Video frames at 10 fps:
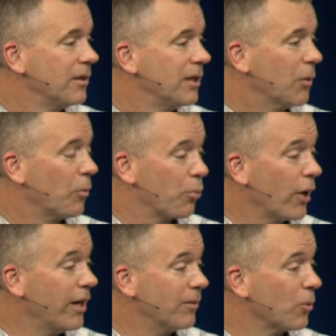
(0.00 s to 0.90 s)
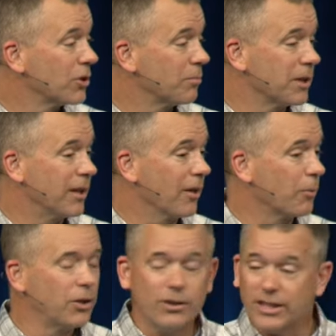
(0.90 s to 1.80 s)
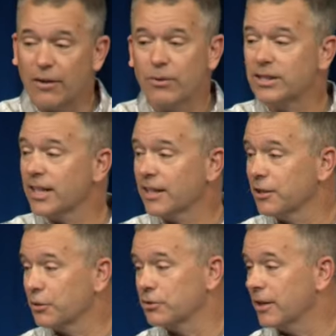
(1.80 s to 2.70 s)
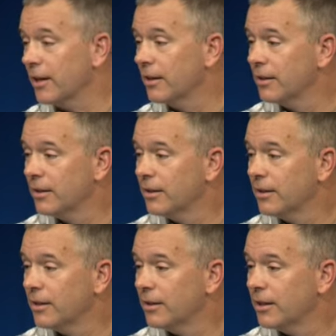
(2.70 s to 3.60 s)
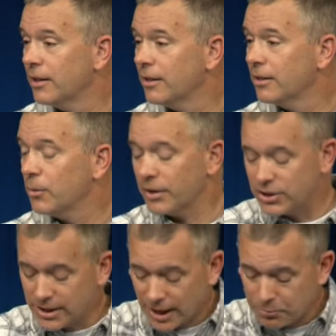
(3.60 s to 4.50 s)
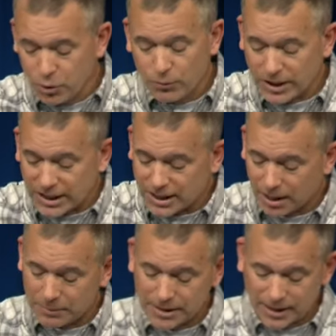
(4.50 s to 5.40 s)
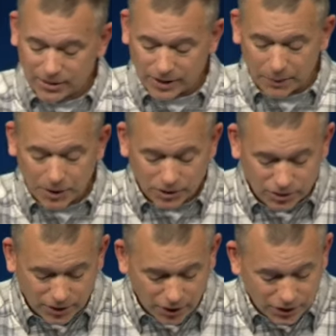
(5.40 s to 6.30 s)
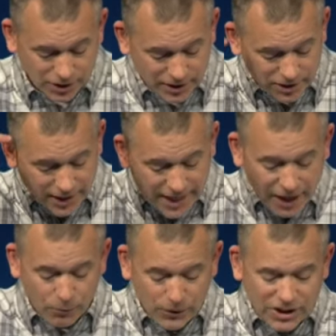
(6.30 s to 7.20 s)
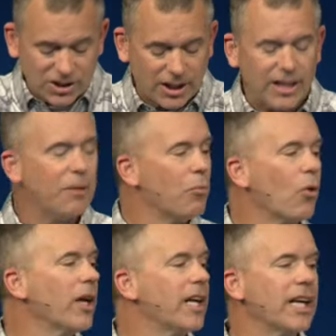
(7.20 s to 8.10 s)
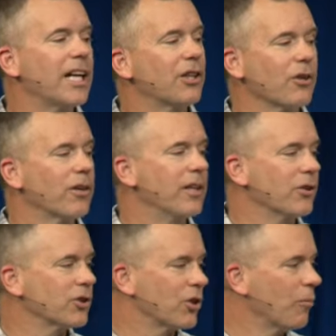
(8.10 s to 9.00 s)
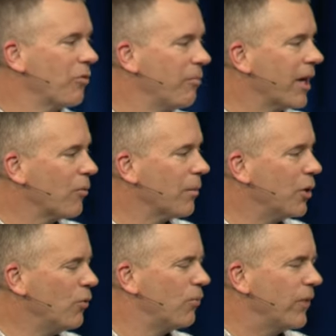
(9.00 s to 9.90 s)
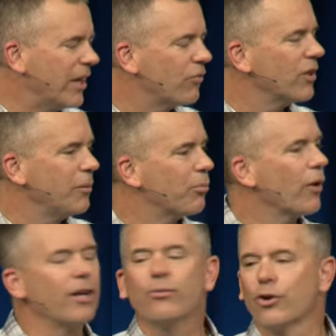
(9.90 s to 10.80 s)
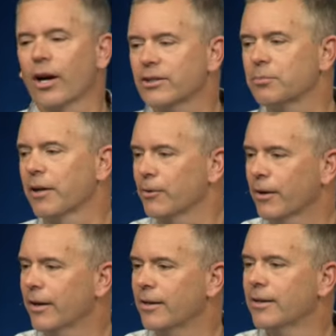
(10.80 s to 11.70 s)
And we'll pray and worship together. We do this every second Thursday. We want to see God move, we need to come together. And I would also encourage you this, every Sunday morning at 8:30, there's a group of men and women who faithfully pray for us, by the way.